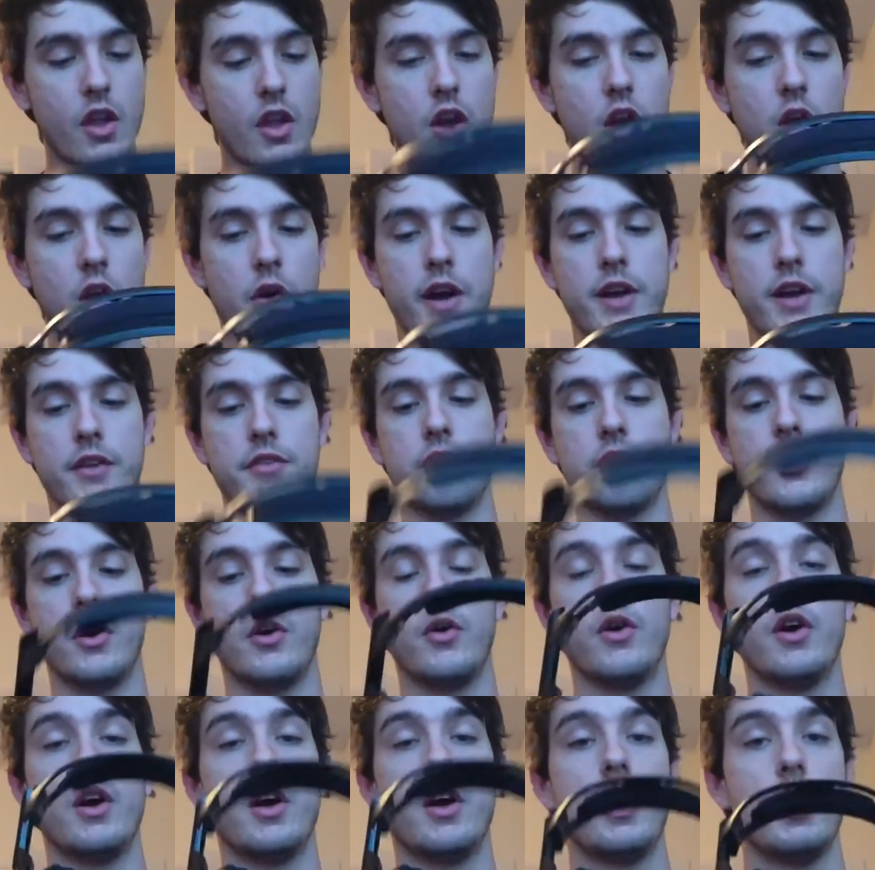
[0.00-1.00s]
All right,
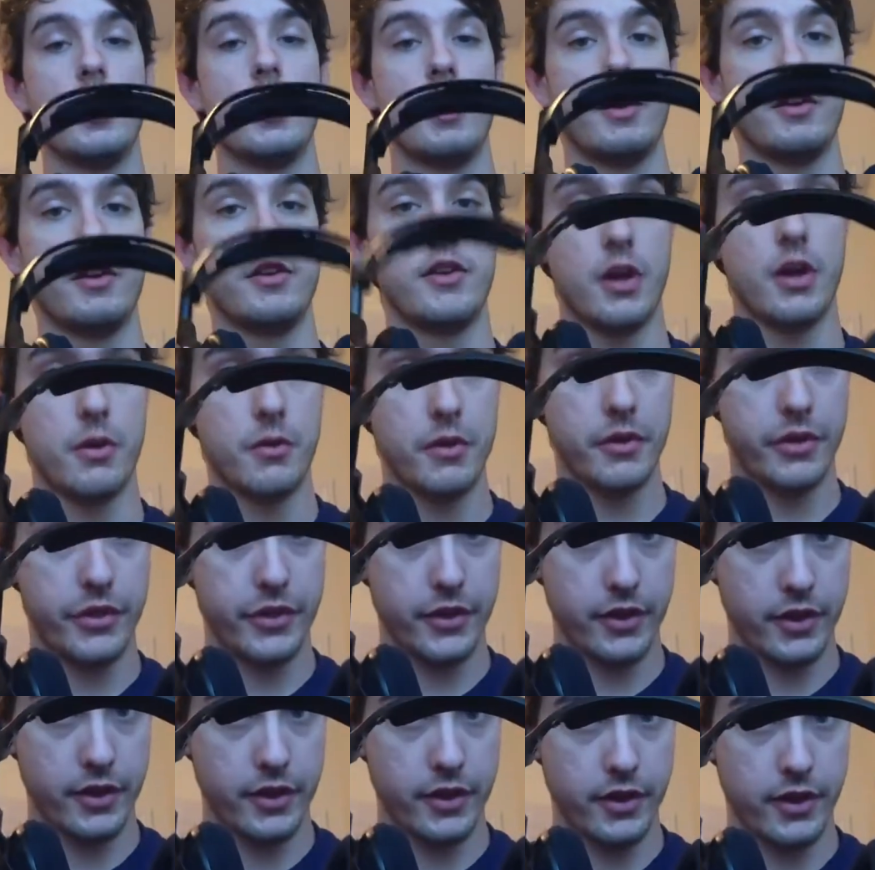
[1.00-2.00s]
so done with
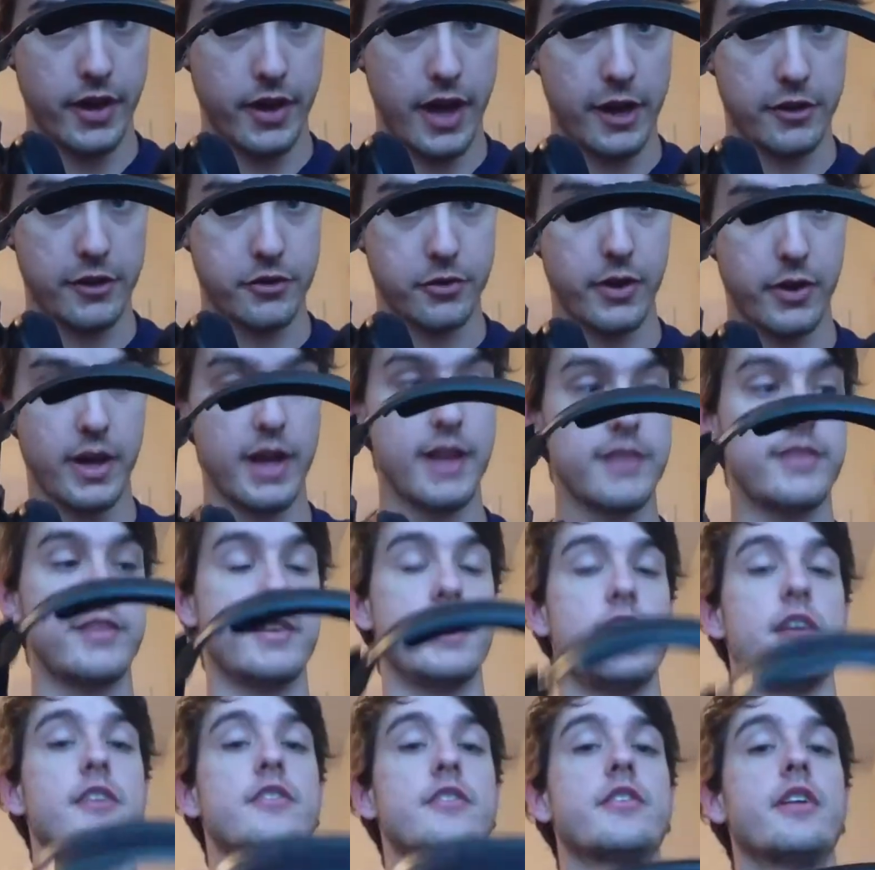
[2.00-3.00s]
the actual
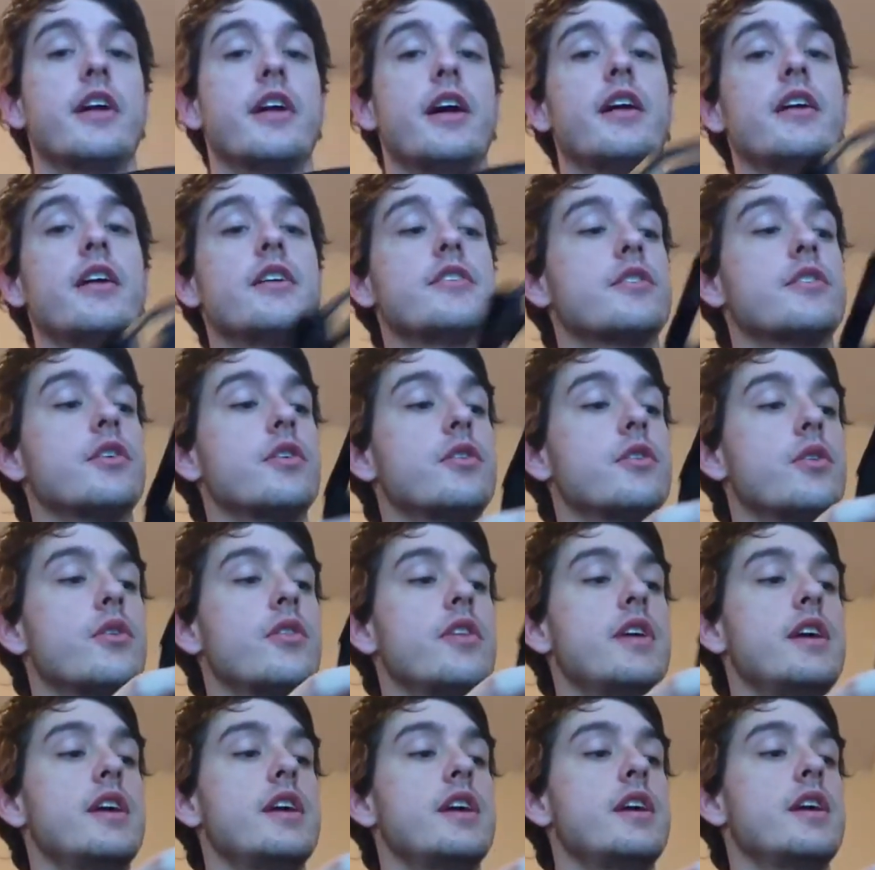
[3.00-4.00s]
headset. Let's go to
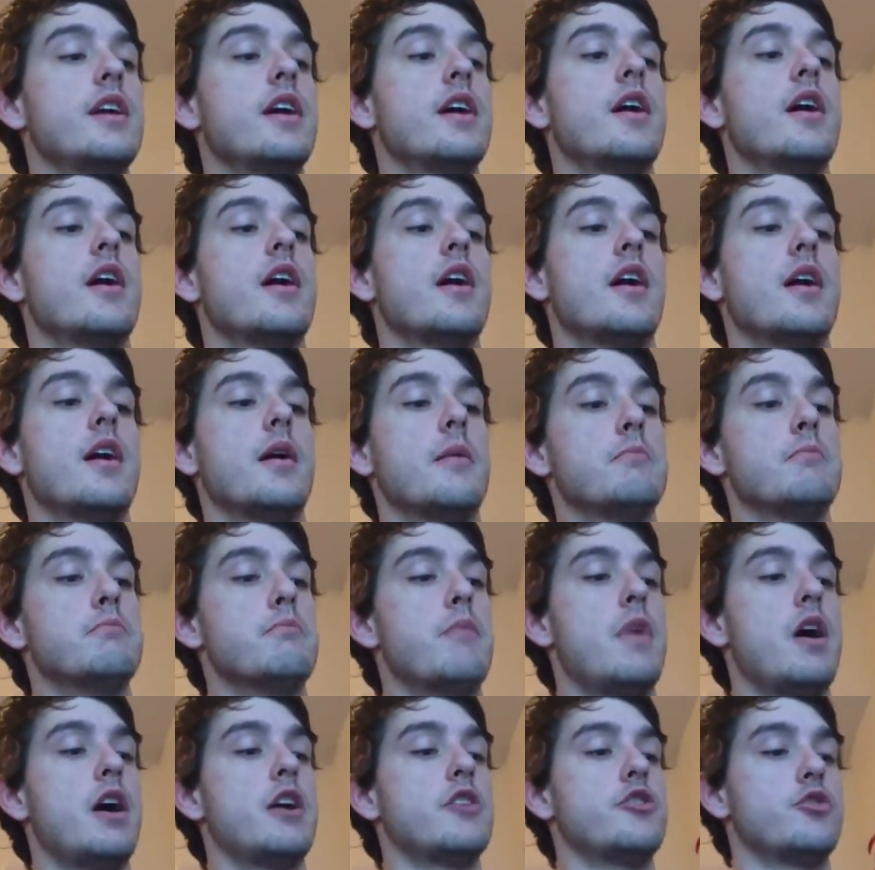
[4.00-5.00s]
the
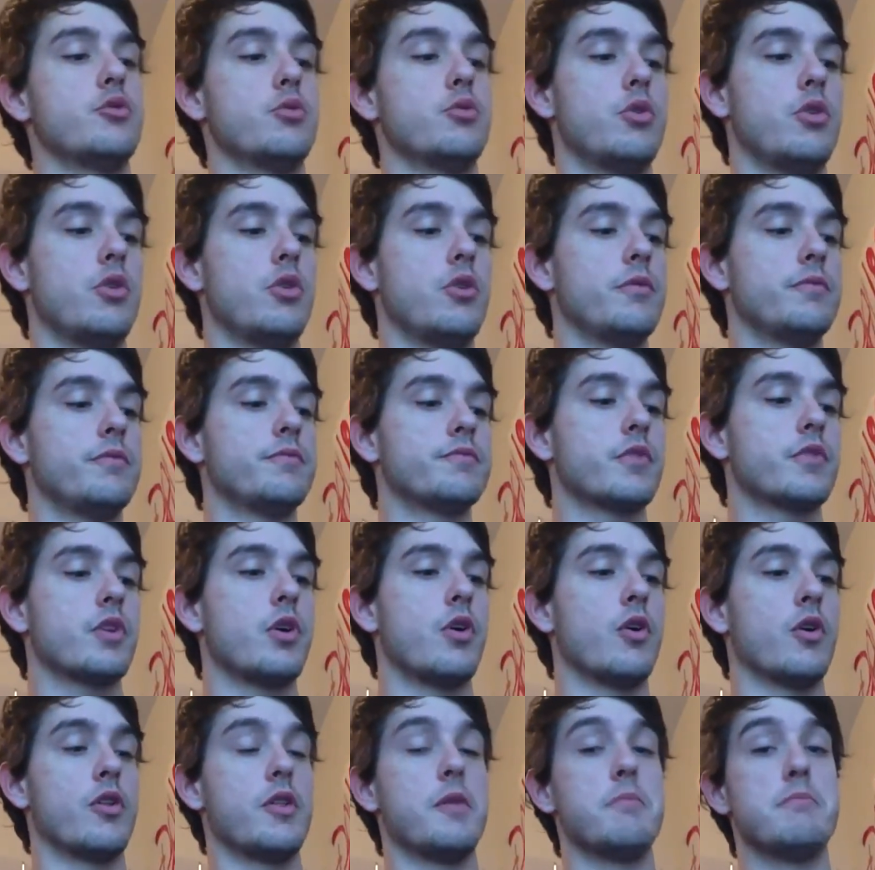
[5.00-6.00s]
module
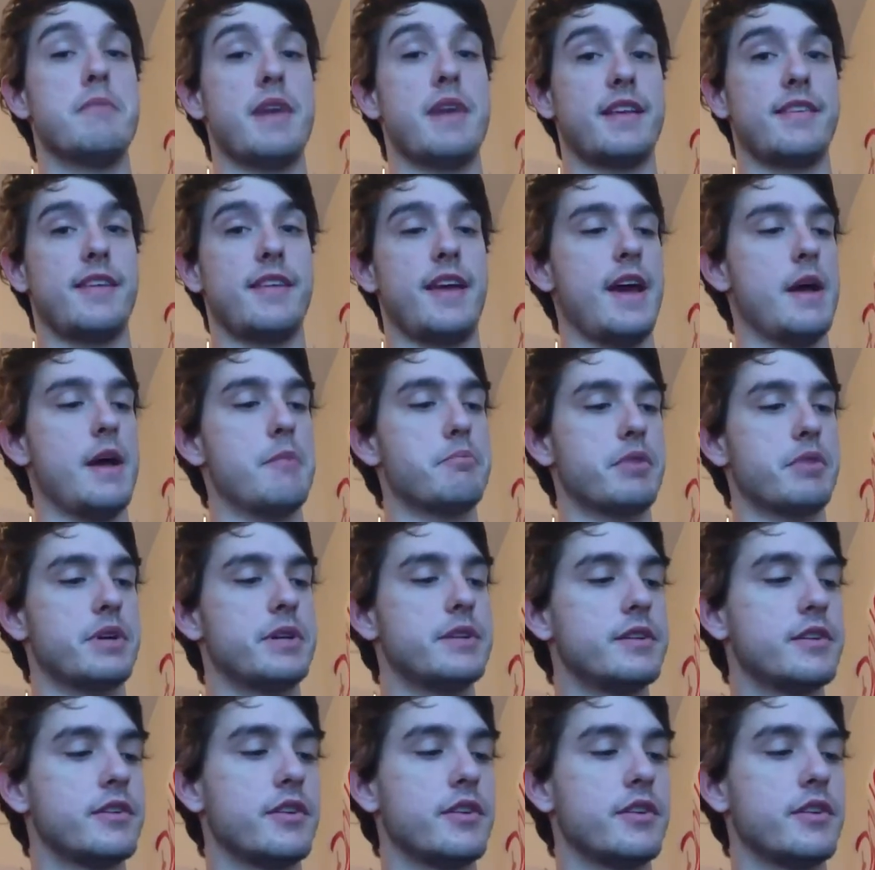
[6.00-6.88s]
or the mix amp.